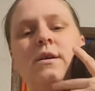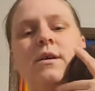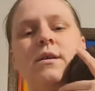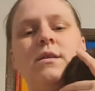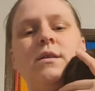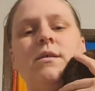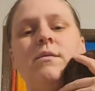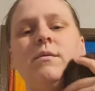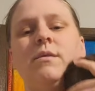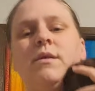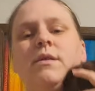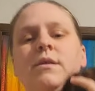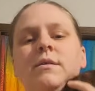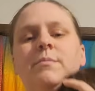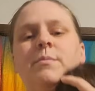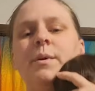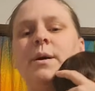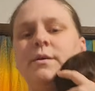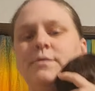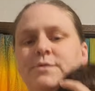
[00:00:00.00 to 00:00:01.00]
And then we're going
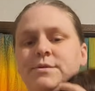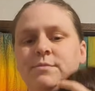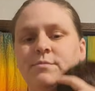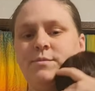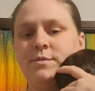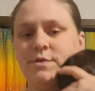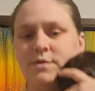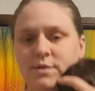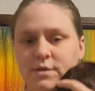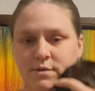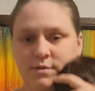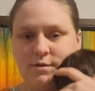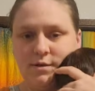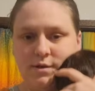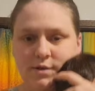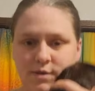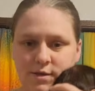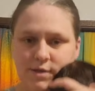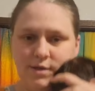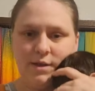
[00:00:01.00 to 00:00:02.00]
to bounce them down
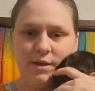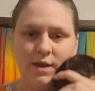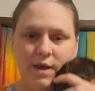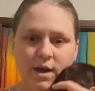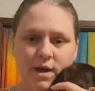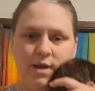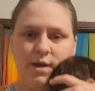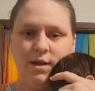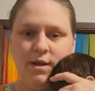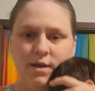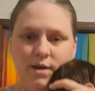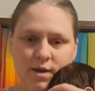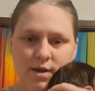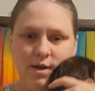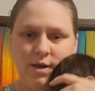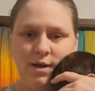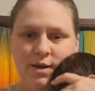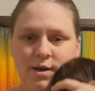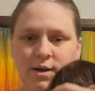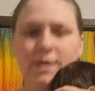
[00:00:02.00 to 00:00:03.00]
into that
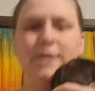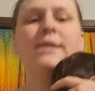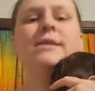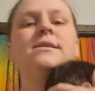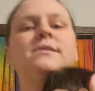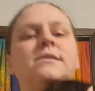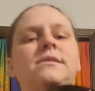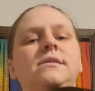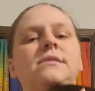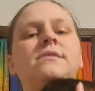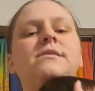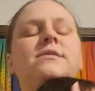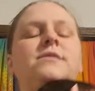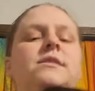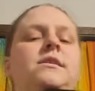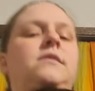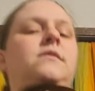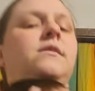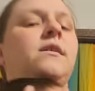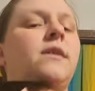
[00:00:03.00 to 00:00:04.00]
nice little
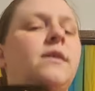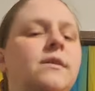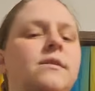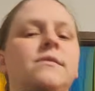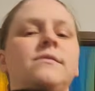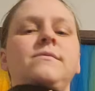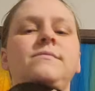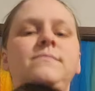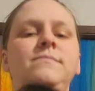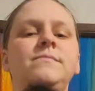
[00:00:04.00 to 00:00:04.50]
seat there.